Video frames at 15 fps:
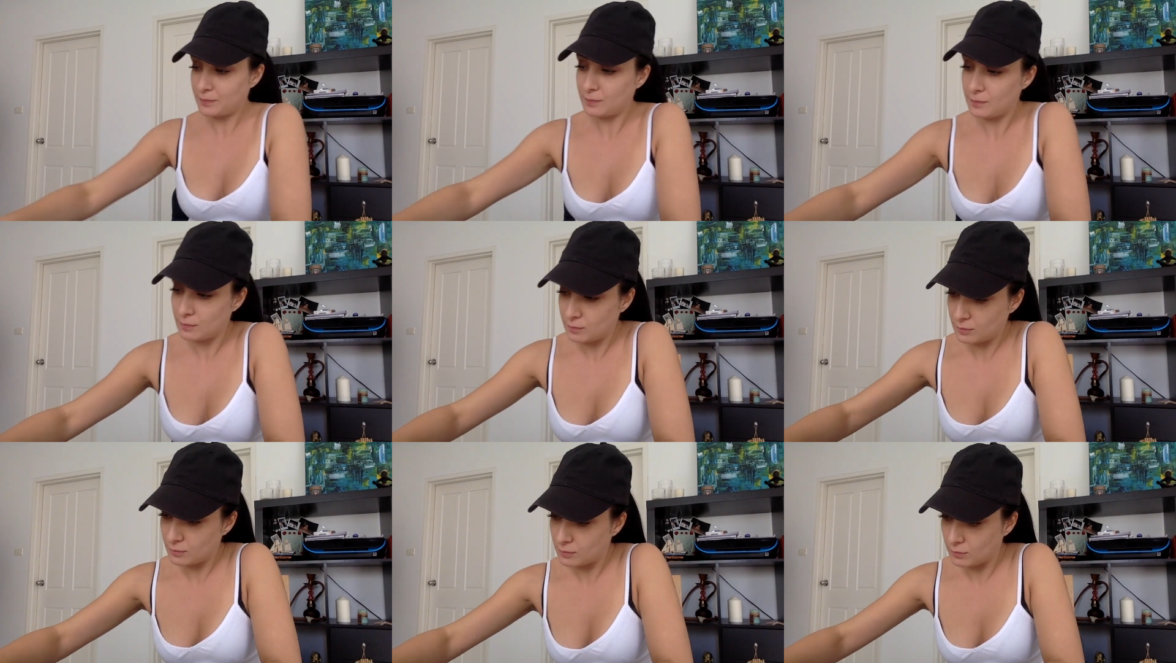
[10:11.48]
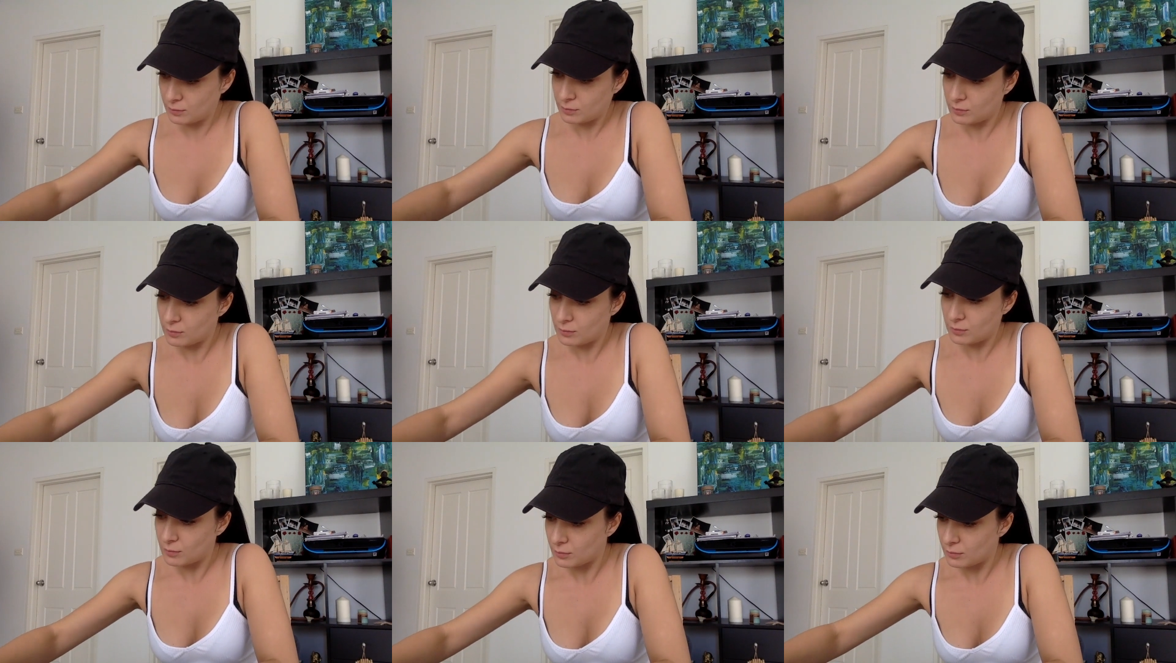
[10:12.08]

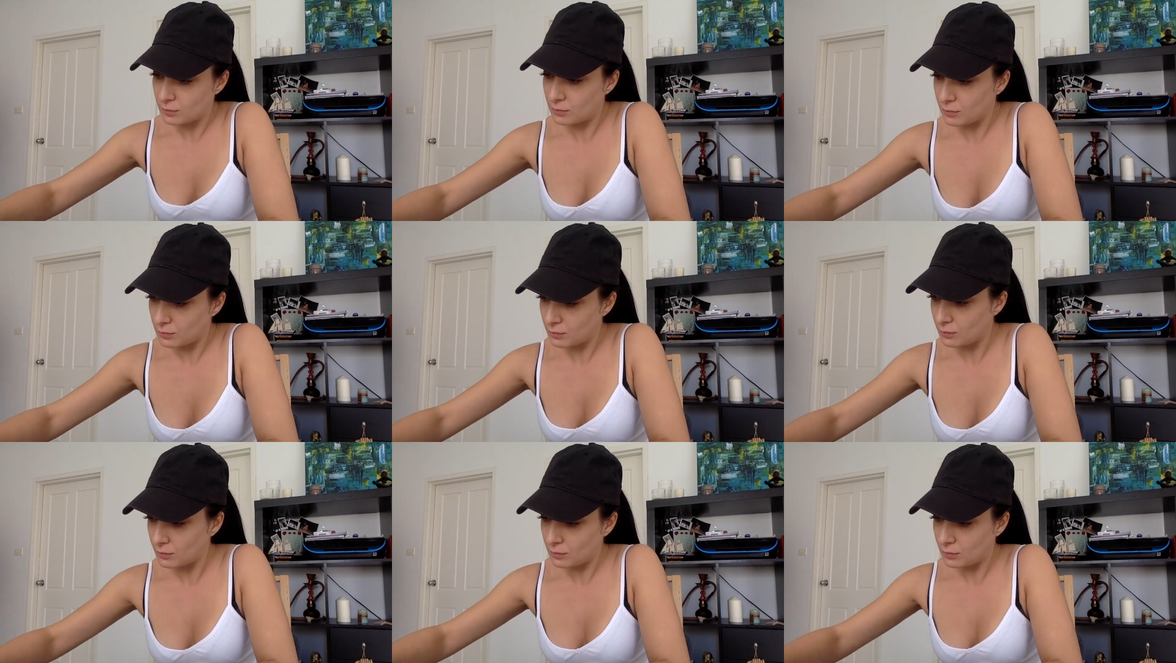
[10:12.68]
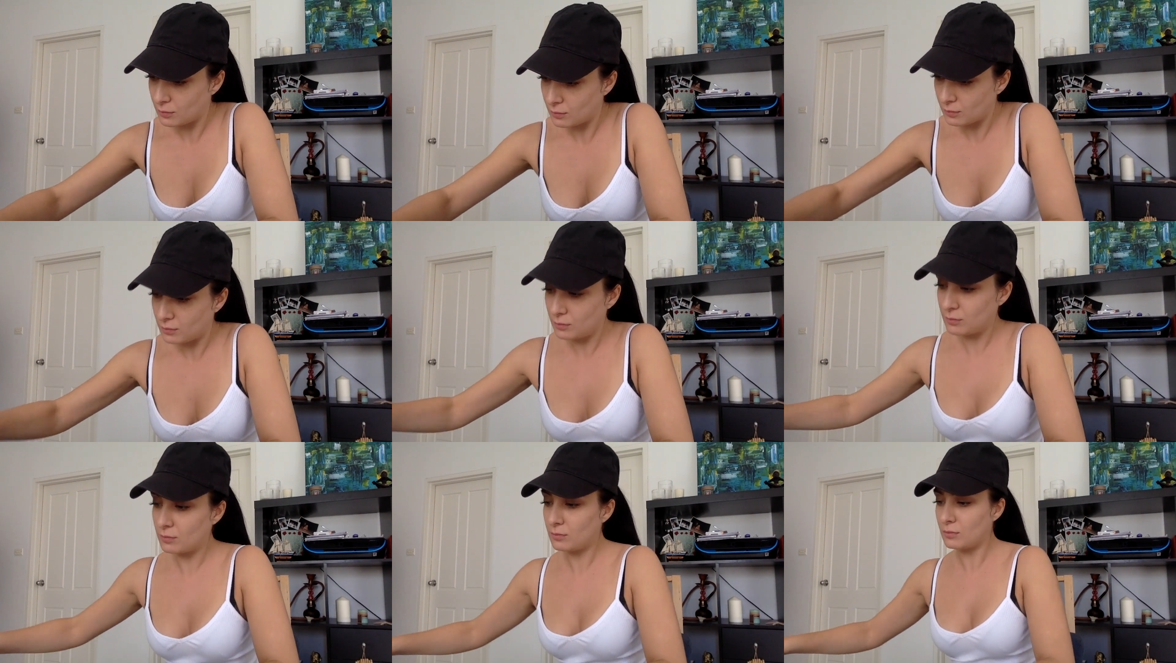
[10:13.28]

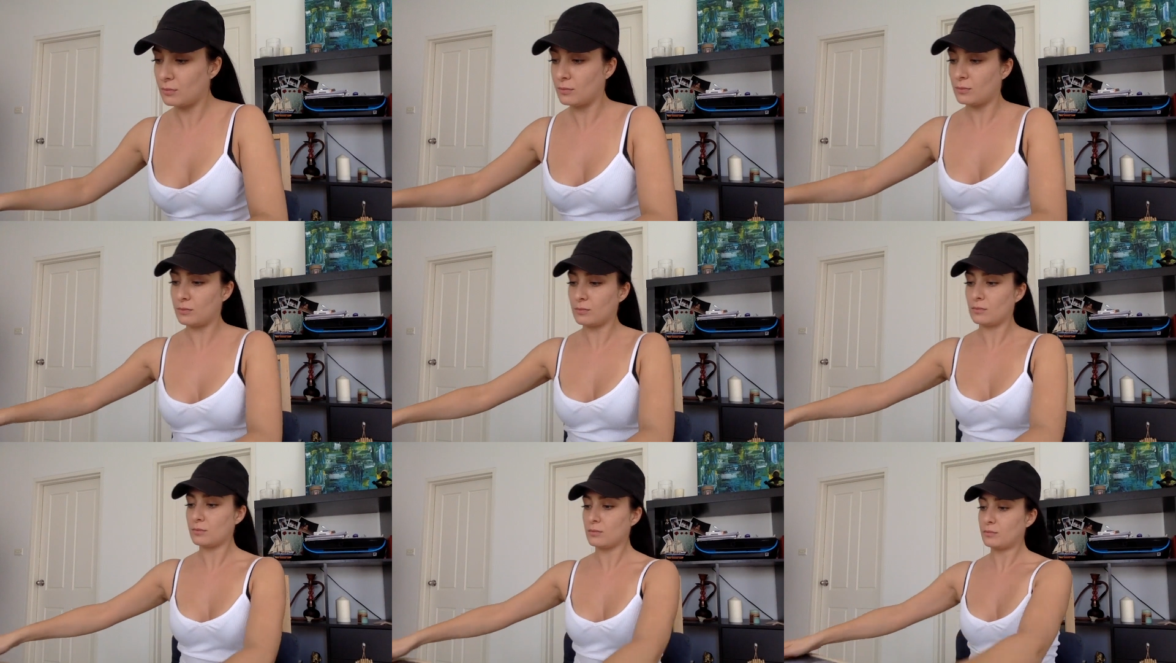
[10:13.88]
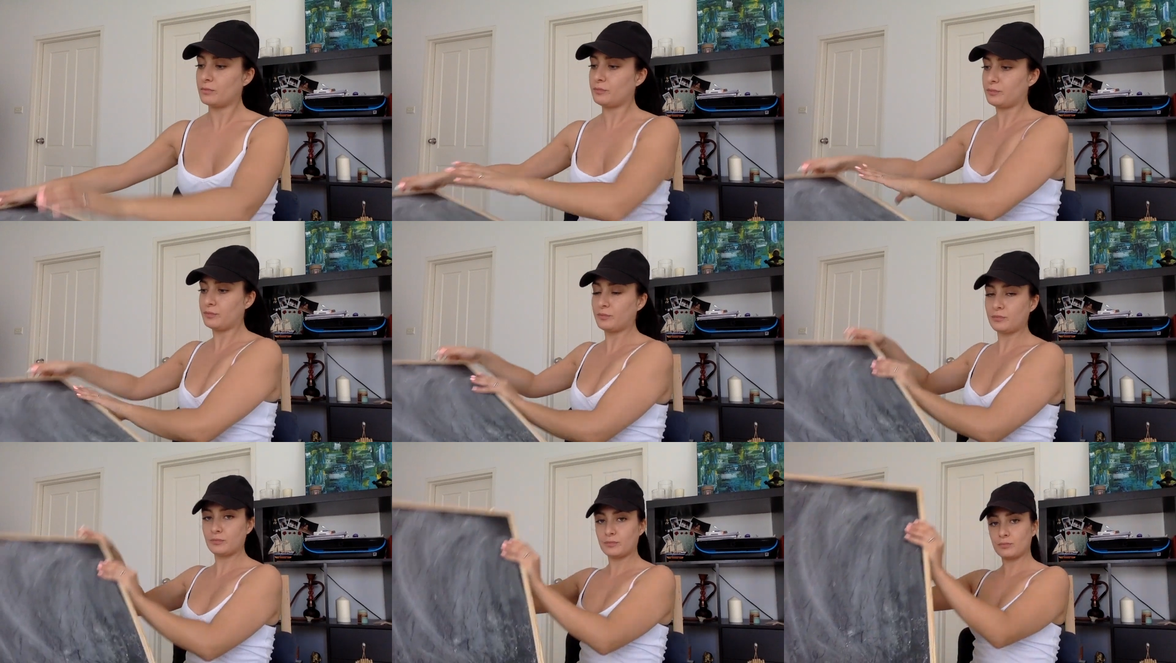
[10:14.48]

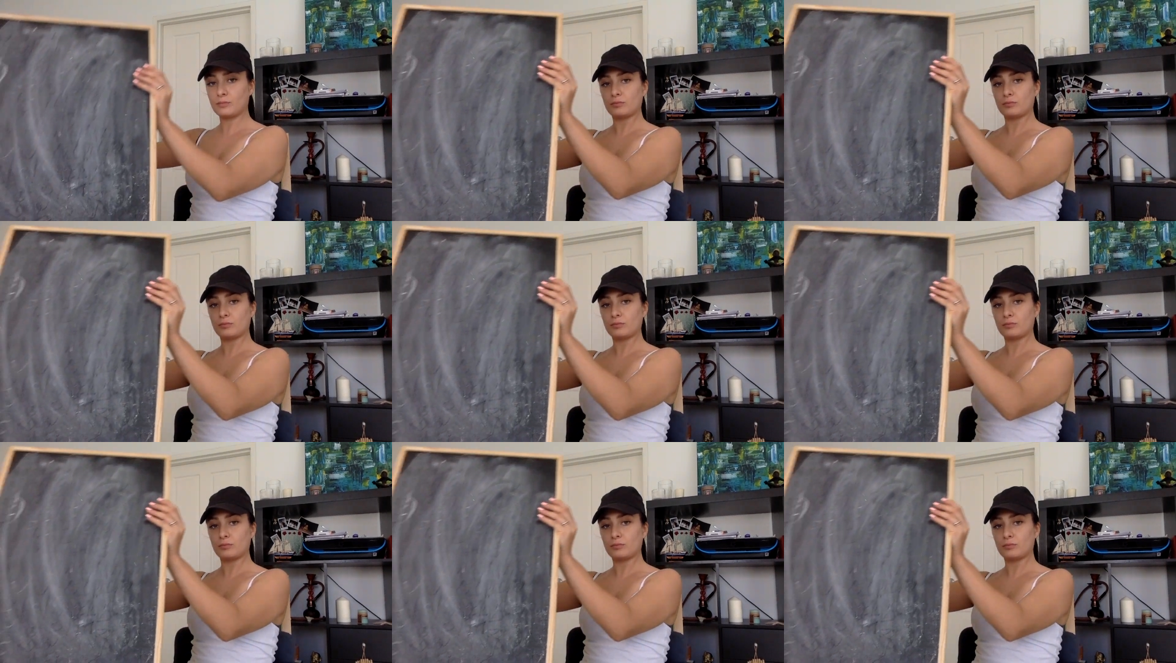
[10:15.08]
(no one is talking)